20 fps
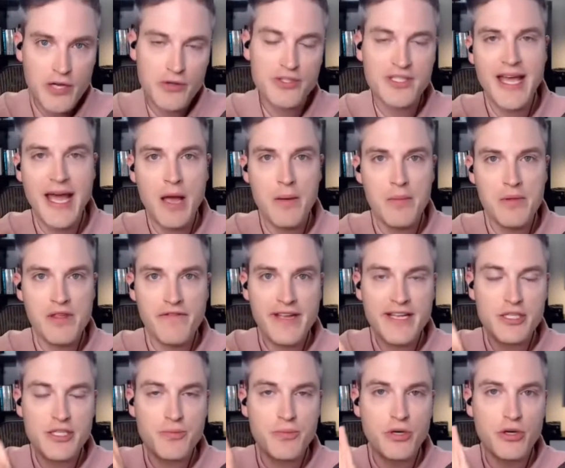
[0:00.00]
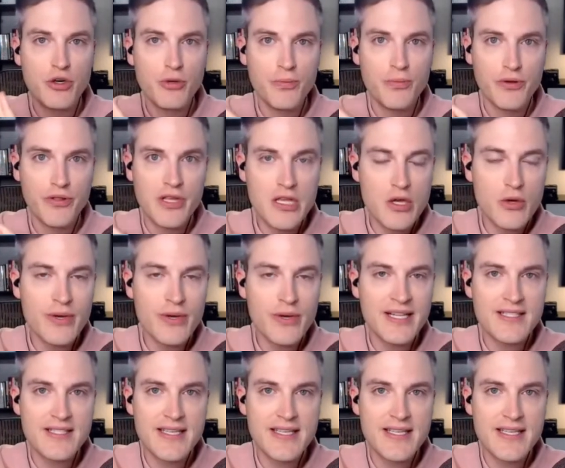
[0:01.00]
tab in the Facebook group or the
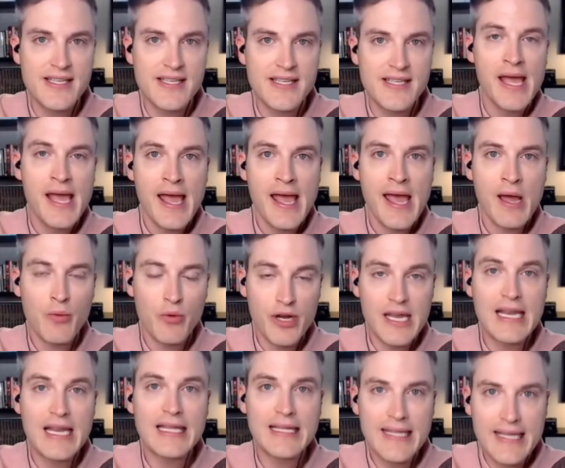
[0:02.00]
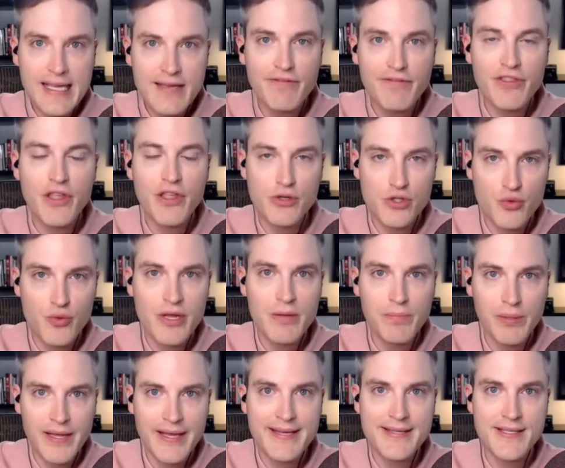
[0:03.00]
units tab. And we're going to leave those
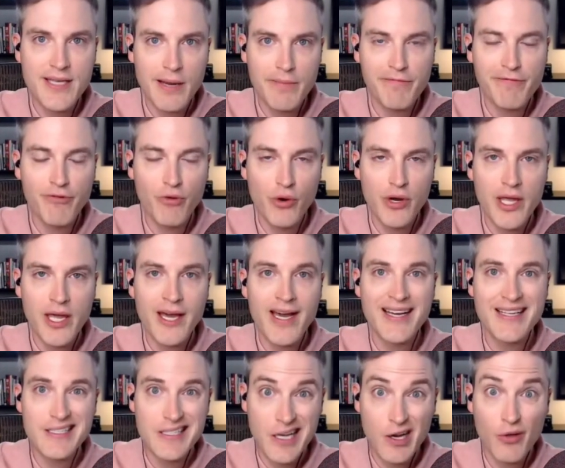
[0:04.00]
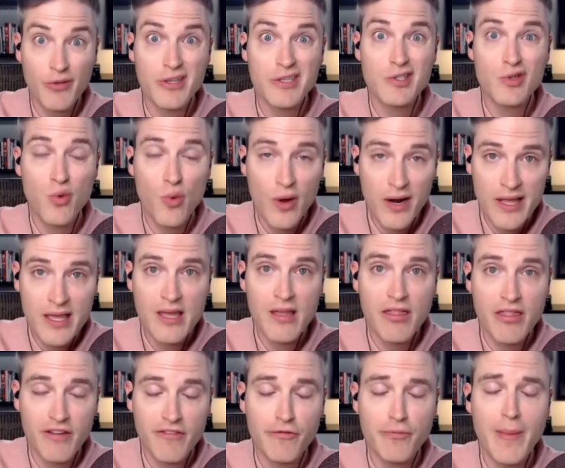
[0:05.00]
replays up for you until the
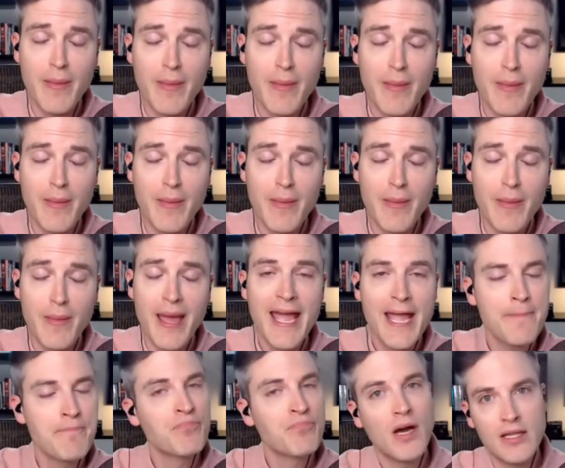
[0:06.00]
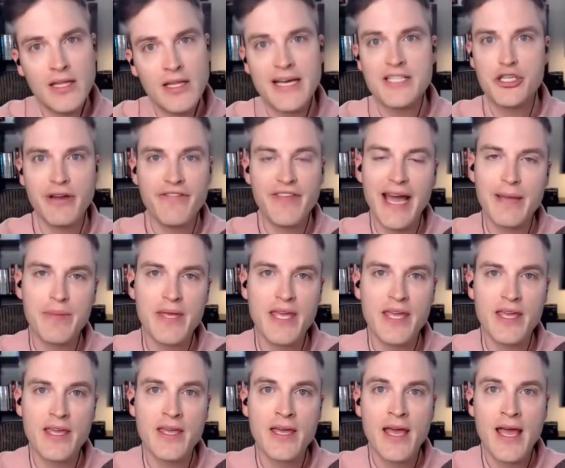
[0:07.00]
20th of May, unless you're in
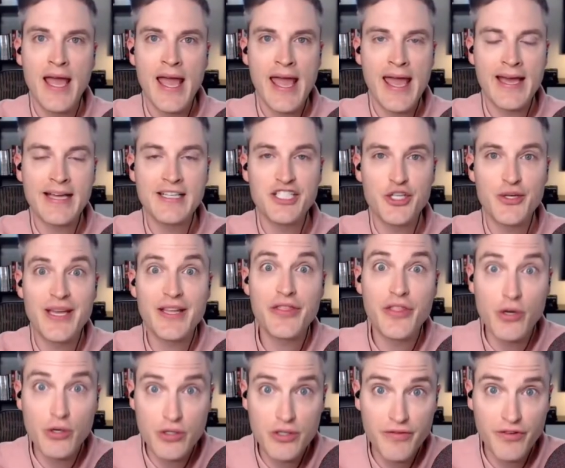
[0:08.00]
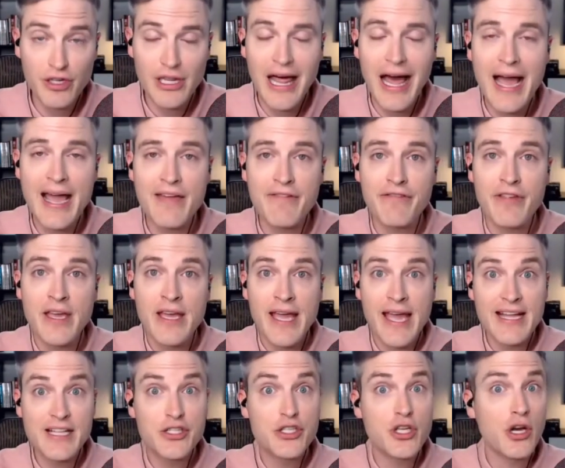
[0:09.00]
VIP and you get those for life.
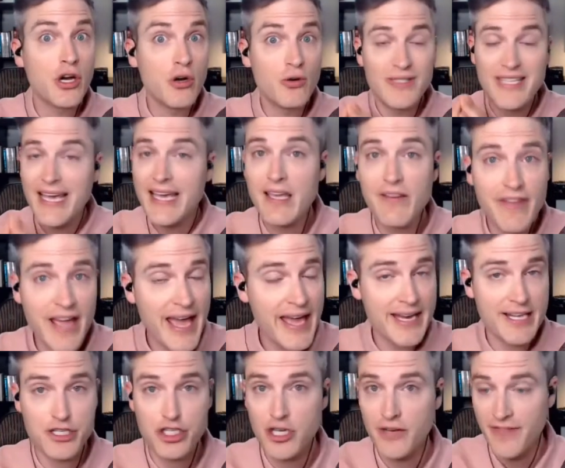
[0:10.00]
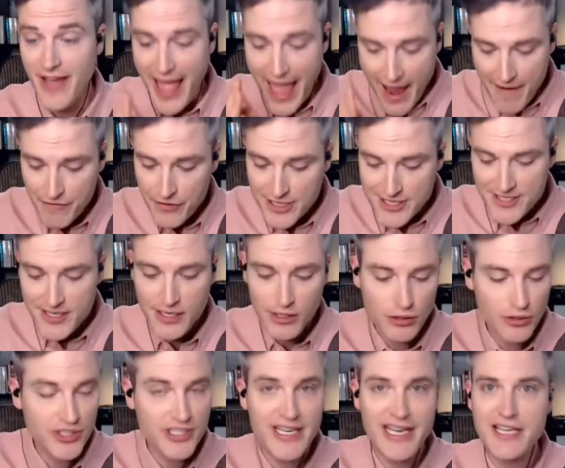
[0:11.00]
And so take advantage of every single
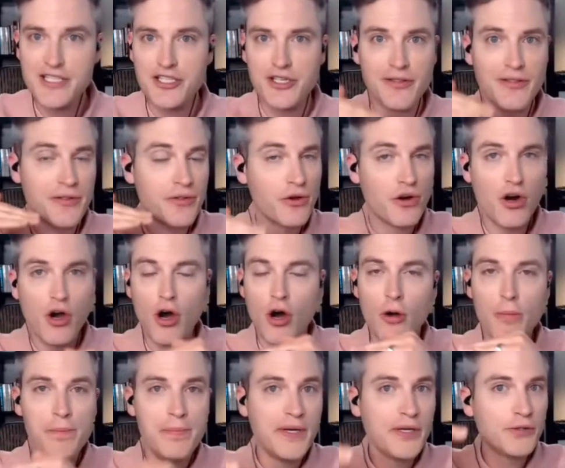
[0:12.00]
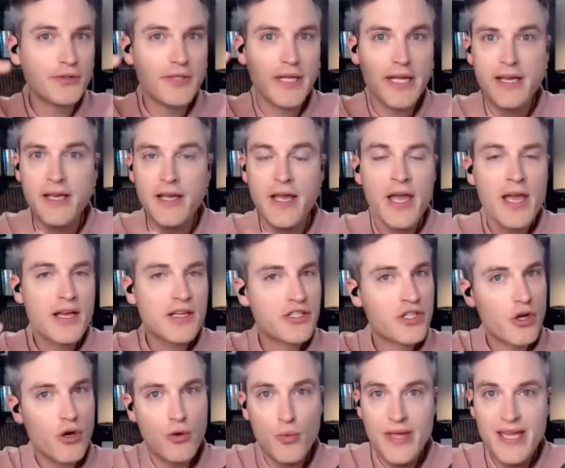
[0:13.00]
session. They're all building
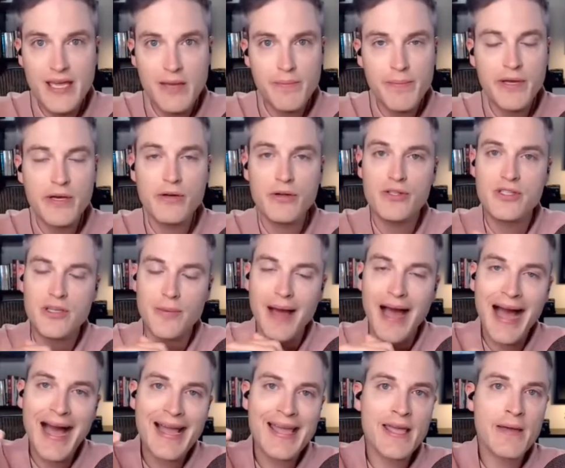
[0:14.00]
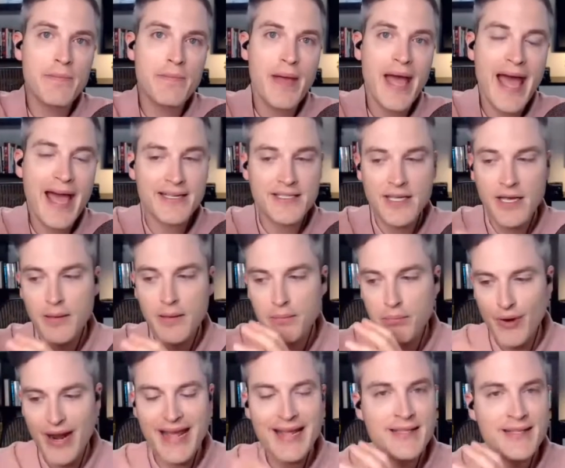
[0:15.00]
so we can build some high impact
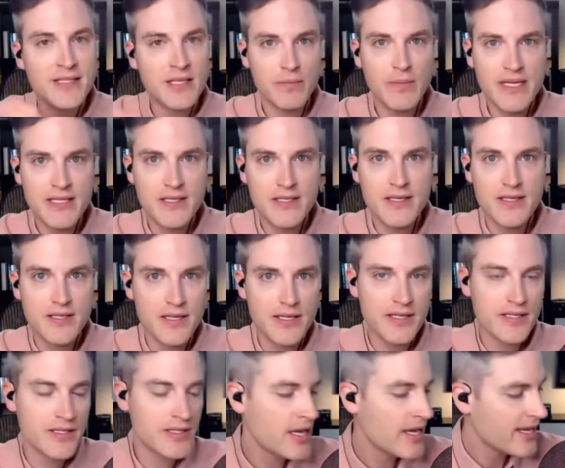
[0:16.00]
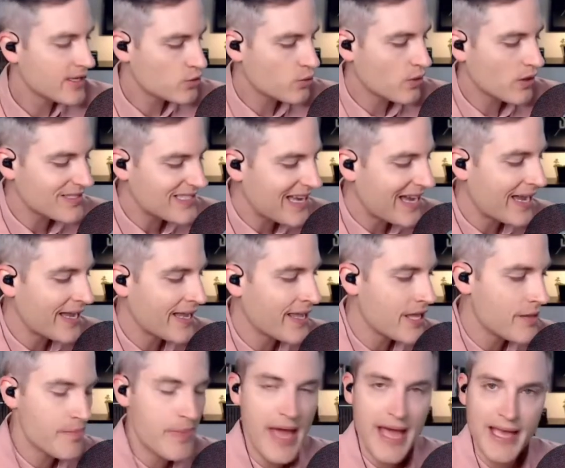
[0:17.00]
brands and businesses, as well as high
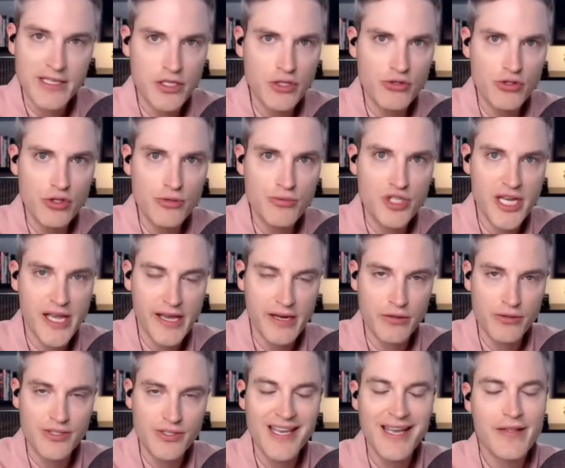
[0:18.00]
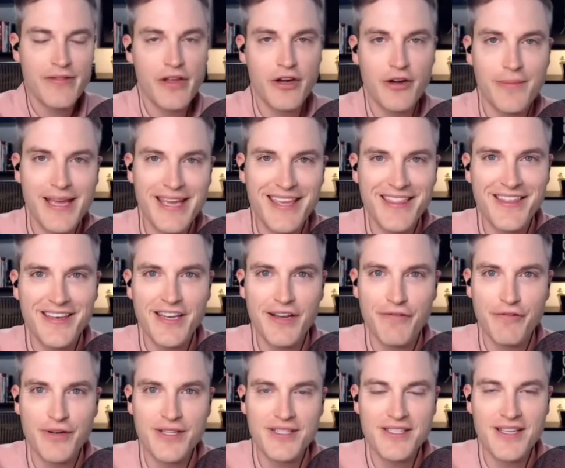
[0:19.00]
impact YouTube channels that are making the
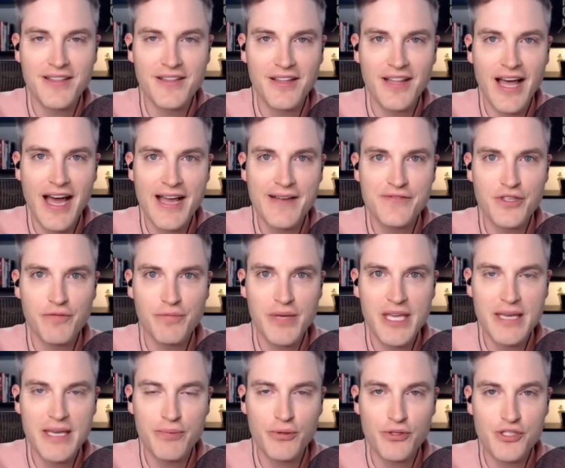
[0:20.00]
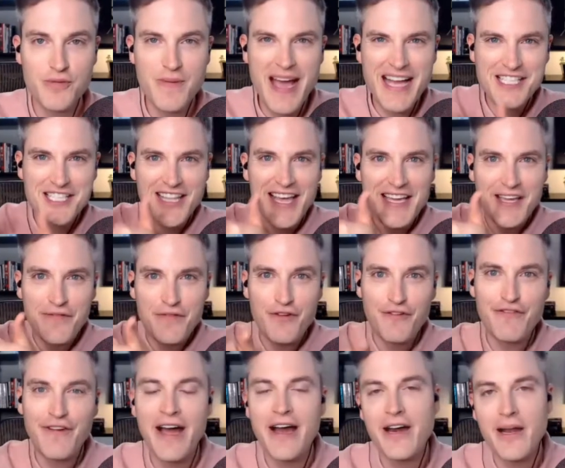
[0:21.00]
difference in the lives of people. Smash like if you're
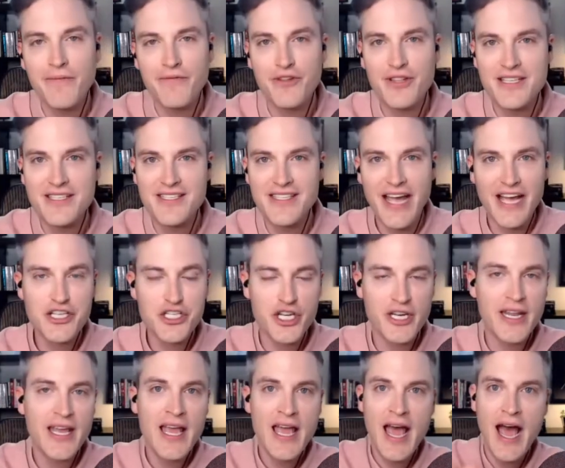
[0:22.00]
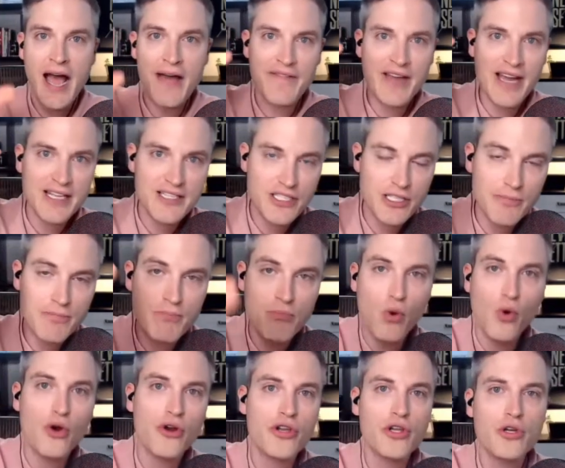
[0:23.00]
fired up for this session. I've got some
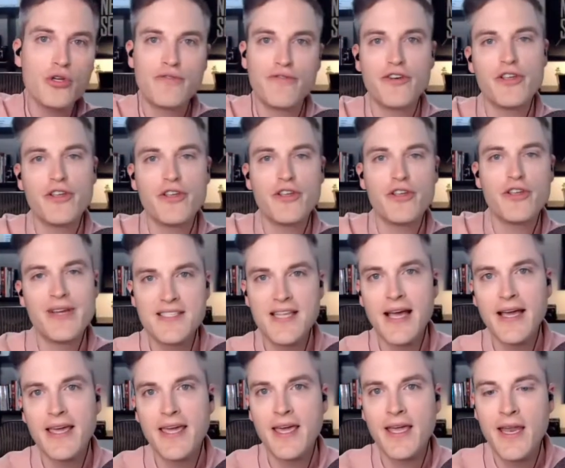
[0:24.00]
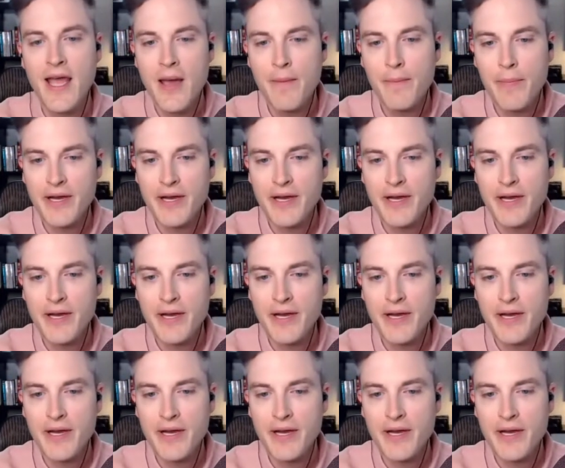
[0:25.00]
more news for you in a second,